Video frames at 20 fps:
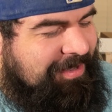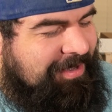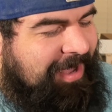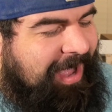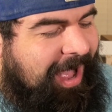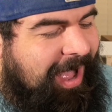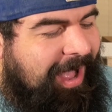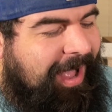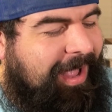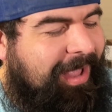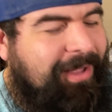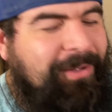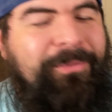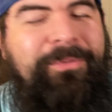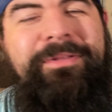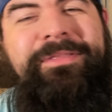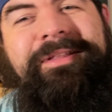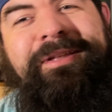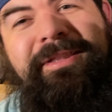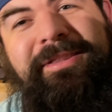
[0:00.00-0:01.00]
I
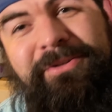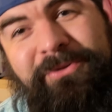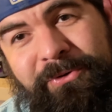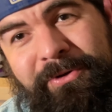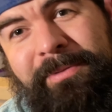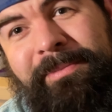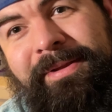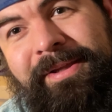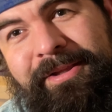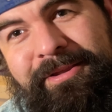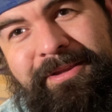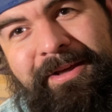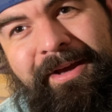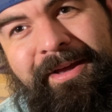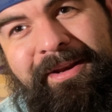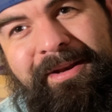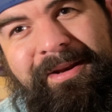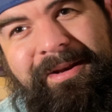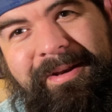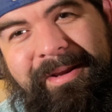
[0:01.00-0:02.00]
was extremely
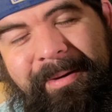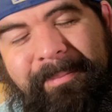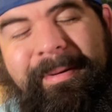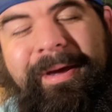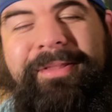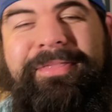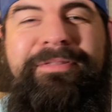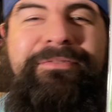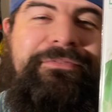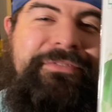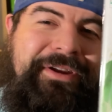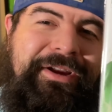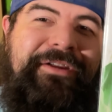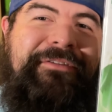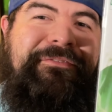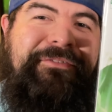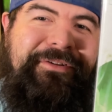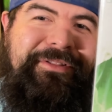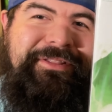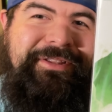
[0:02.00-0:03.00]
excited about the very
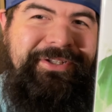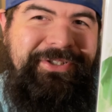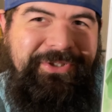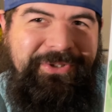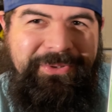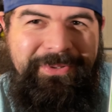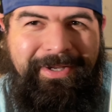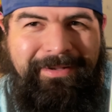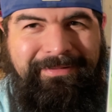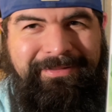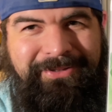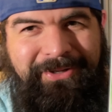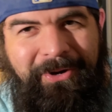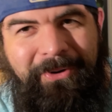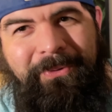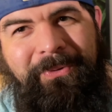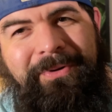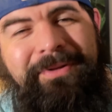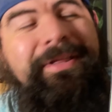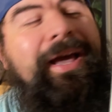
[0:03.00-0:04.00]
first issue of Star
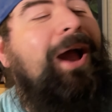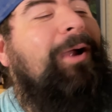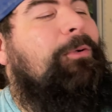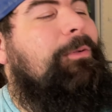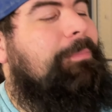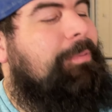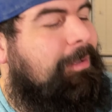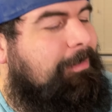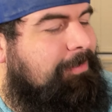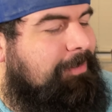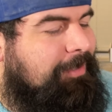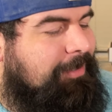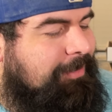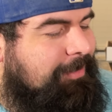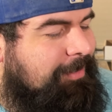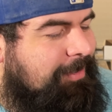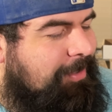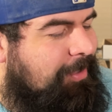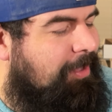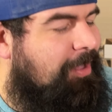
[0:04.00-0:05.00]
Wars High Republic
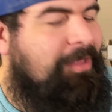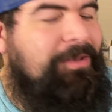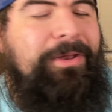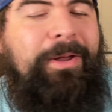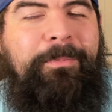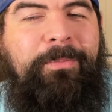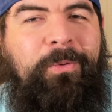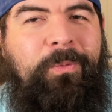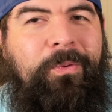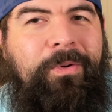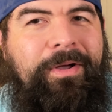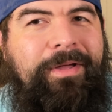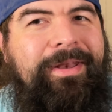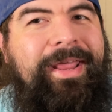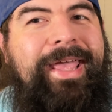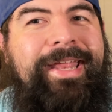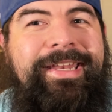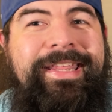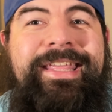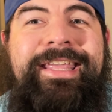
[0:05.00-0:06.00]
#1
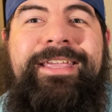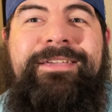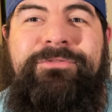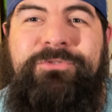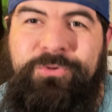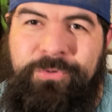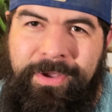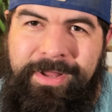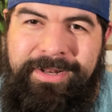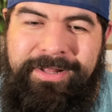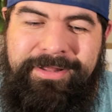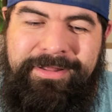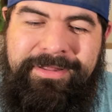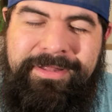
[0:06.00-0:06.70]
and Keeve Trennis